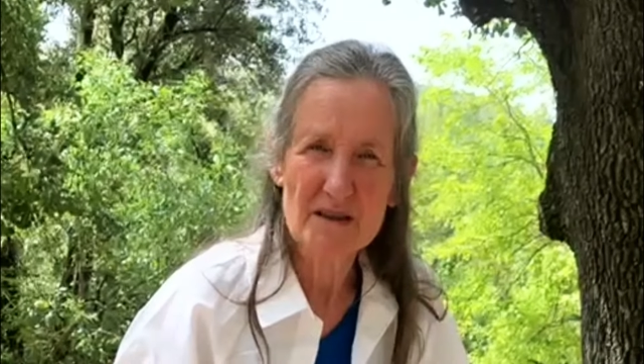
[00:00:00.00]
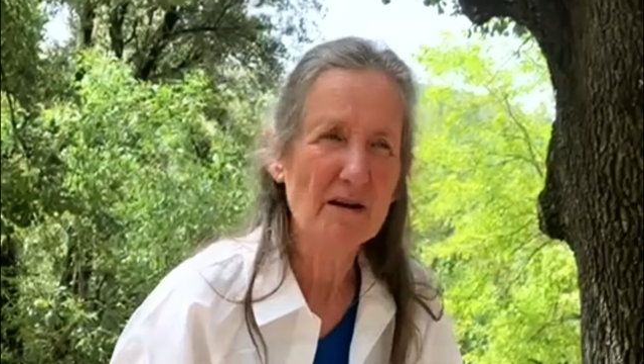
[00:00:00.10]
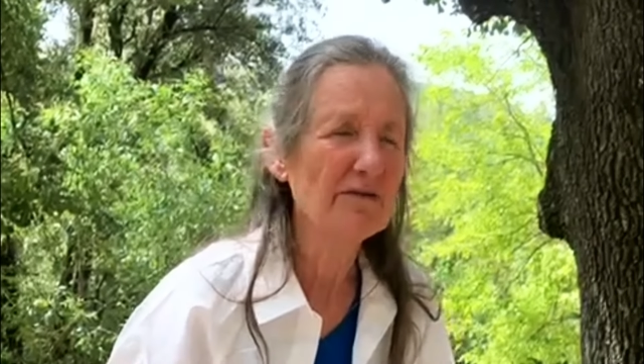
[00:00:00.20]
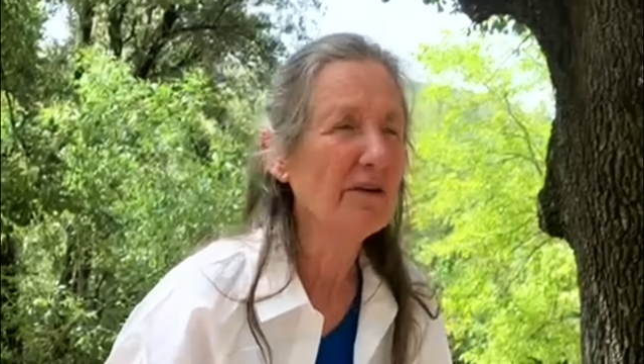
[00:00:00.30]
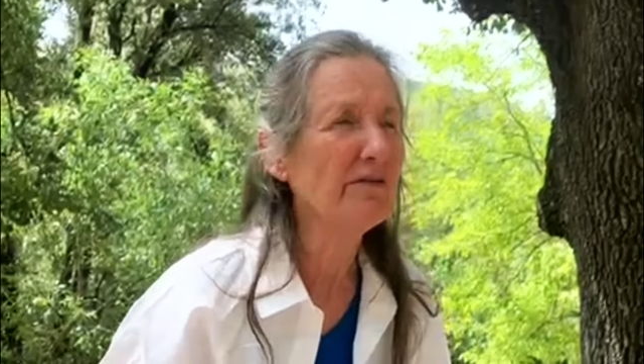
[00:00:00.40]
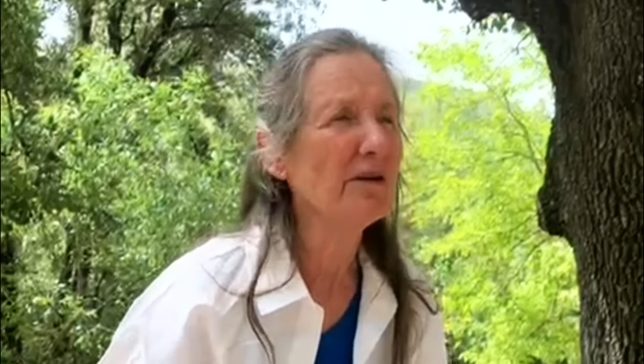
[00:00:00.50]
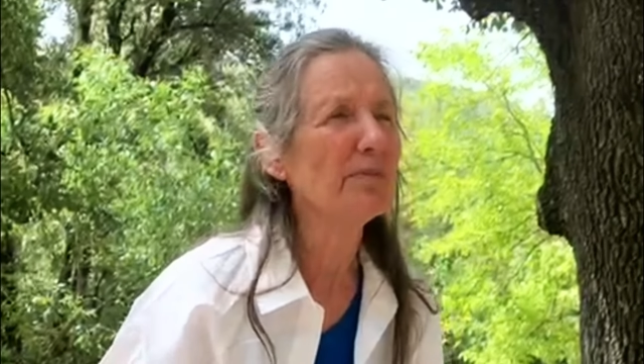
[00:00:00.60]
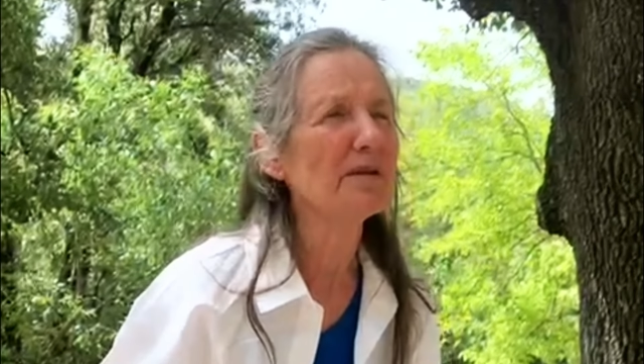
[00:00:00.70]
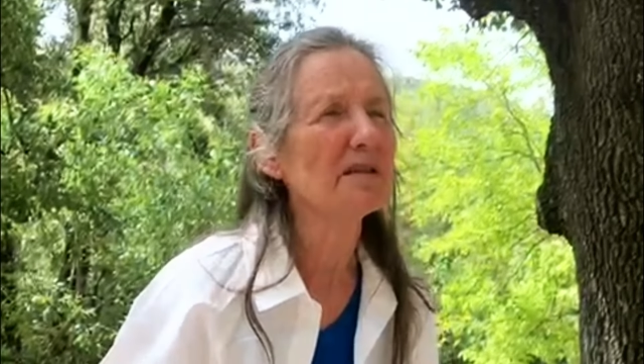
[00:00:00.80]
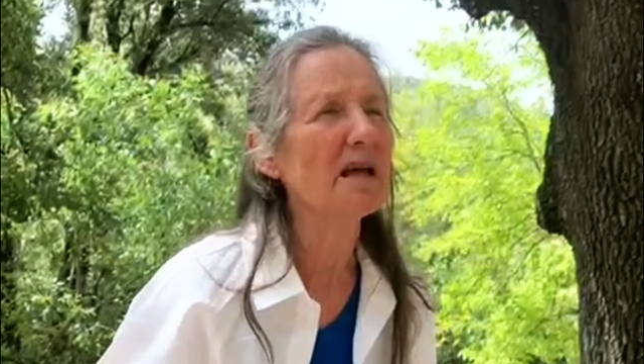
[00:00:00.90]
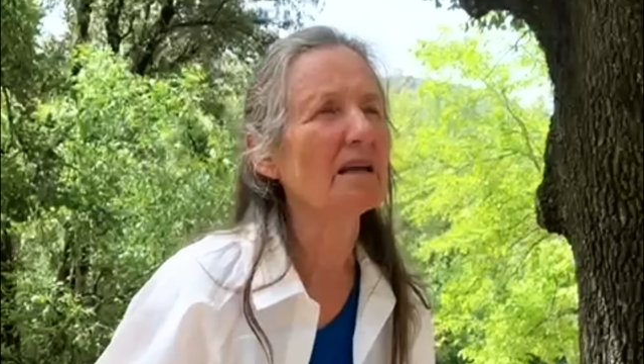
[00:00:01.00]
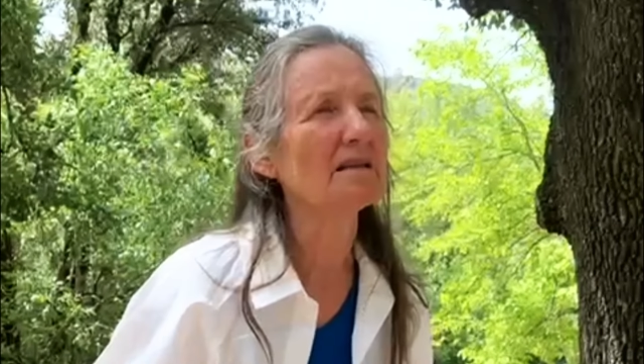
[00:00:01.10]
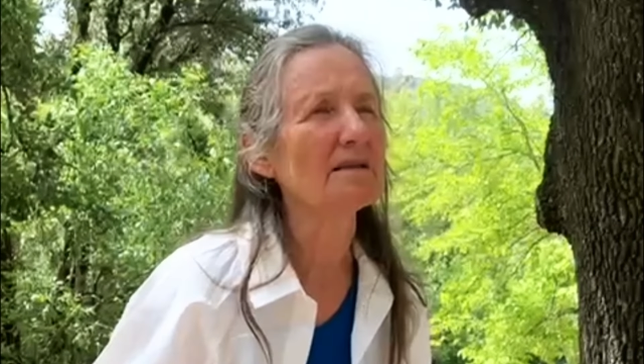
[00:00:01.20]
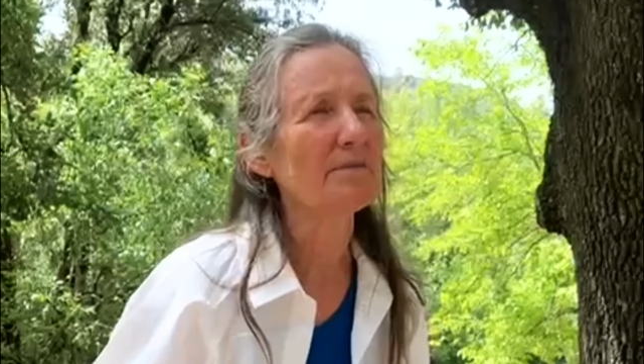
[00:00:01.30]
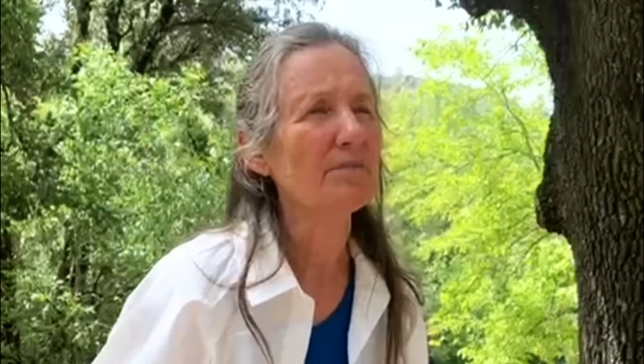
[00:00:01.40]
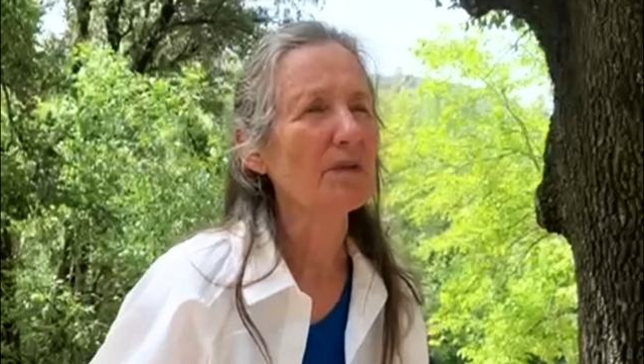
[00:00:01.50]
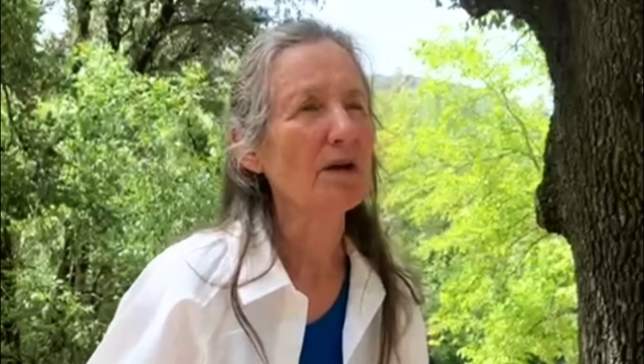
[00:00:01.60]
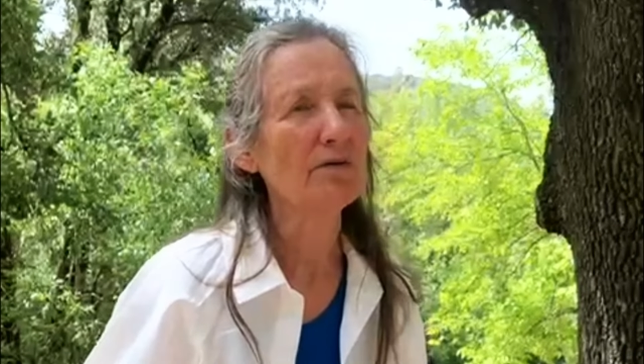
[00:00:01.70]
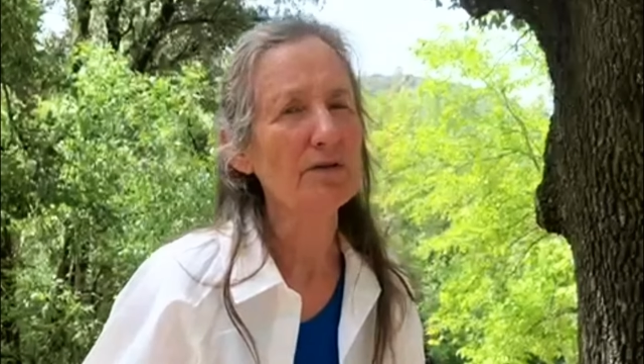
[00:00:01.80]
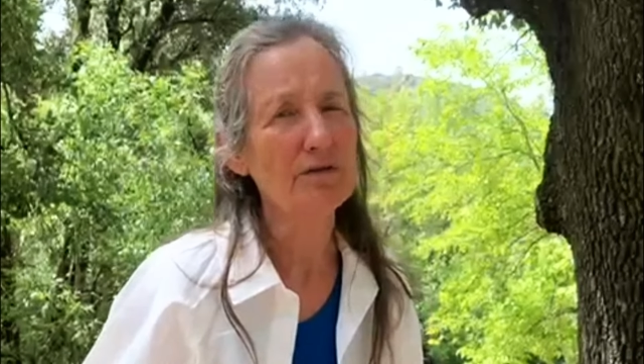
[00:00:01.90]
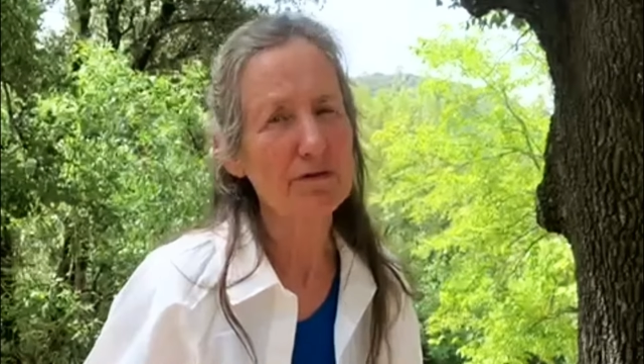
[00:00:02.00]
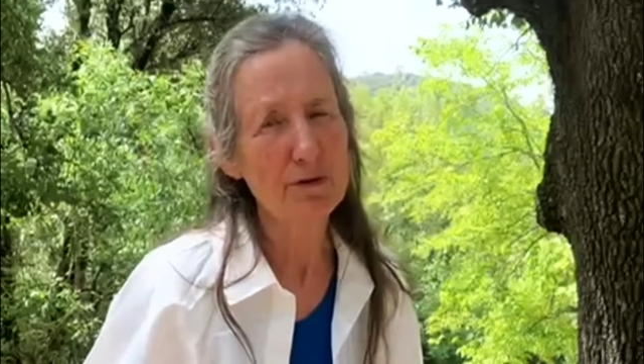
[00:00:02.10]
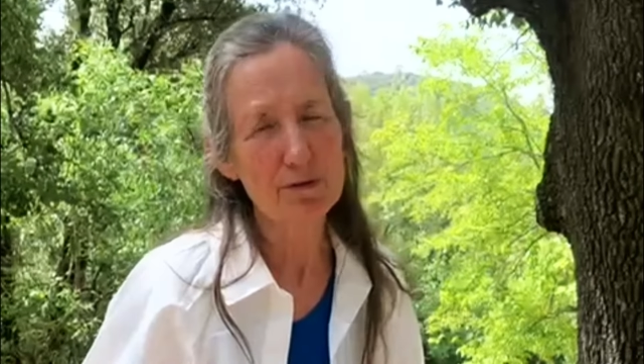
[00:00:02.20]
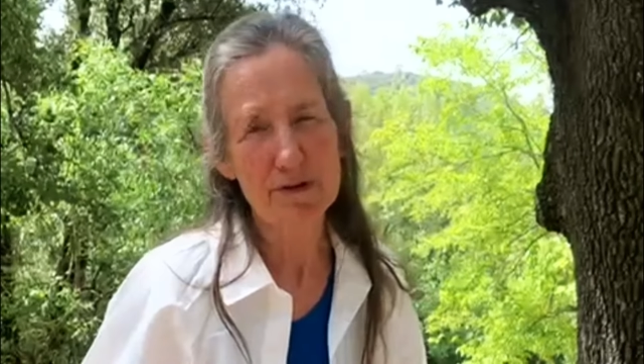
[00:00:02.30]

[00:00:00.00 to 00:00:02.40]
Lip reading: So 50% of the fuel